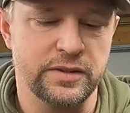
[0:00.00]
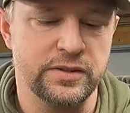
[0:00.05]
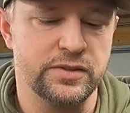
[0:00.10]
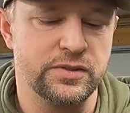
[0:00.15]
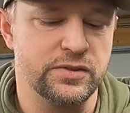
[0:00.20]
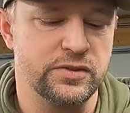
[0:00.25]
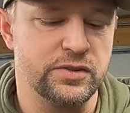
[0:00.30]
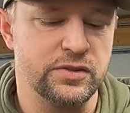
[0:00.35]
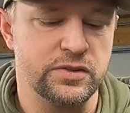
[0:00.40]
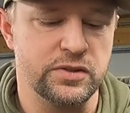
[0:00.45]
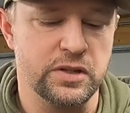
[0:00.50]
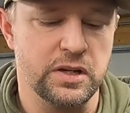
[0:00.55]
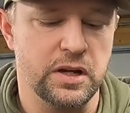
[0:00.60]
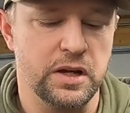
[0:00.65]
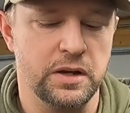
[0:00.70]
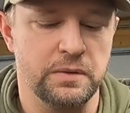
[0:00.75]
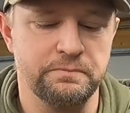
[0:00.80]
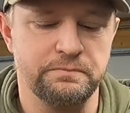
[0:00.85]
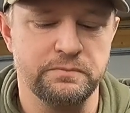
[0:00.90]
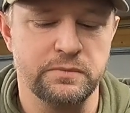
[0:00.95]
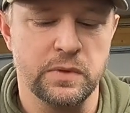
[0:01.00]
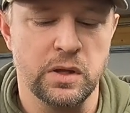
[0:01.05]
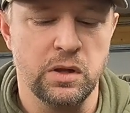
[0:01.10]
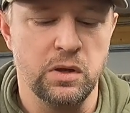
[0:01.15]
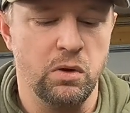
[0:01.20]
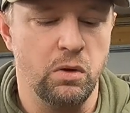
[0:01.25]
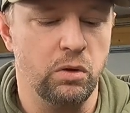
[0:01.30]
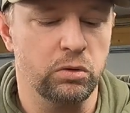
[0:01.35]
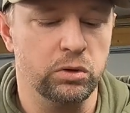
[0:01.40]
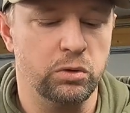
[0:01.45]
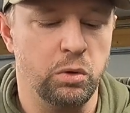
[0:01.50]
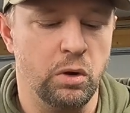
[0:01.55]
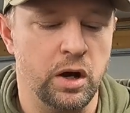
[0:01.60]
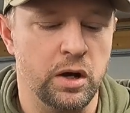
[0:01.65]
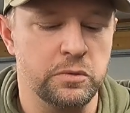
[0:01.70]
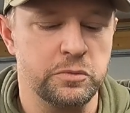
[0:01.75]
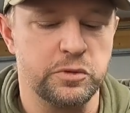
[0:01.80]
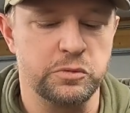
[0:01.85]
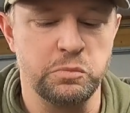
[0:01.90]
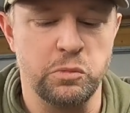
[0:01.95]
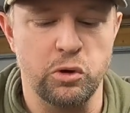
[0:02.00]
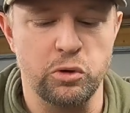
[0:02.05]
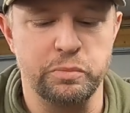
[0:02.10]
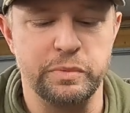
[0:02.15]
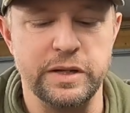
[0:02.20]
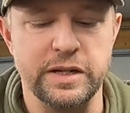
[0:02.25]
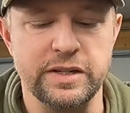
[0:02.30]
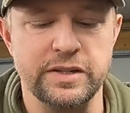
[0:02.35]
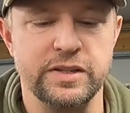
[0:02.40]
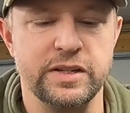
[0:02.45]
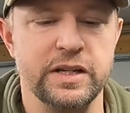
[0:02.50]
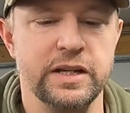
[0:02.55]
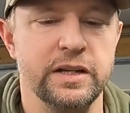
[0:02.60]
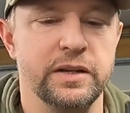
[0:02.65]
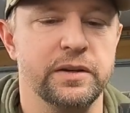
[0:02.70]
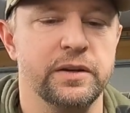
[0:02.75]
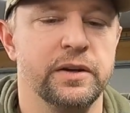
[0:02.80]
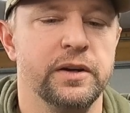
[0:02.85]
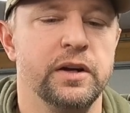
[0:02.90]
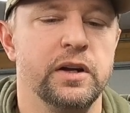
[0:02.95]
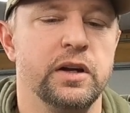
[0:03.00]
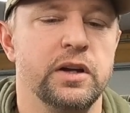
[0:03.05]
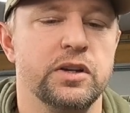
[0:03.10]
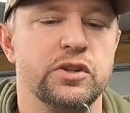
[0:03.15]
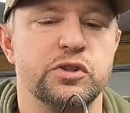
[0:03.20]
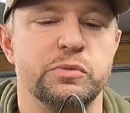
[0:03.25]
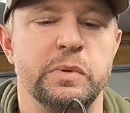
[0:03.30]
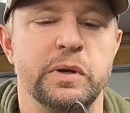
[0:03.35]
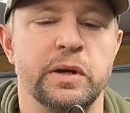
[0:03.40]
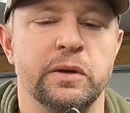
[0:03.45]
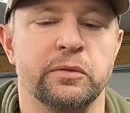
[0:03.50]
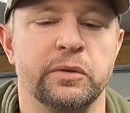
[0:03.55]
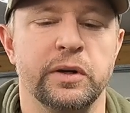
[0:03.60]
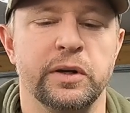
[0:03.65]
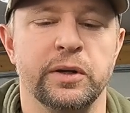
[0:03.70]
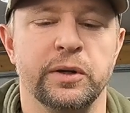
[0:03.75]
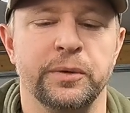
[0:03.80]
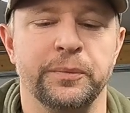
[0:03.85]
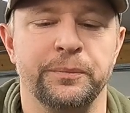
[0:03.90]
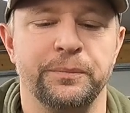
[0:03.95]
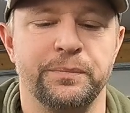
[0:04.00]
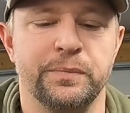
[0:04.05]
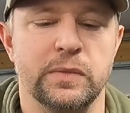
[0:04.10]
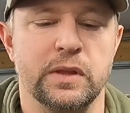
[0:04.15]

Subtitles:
This is just a old Quantum Smoke PT spinning reel.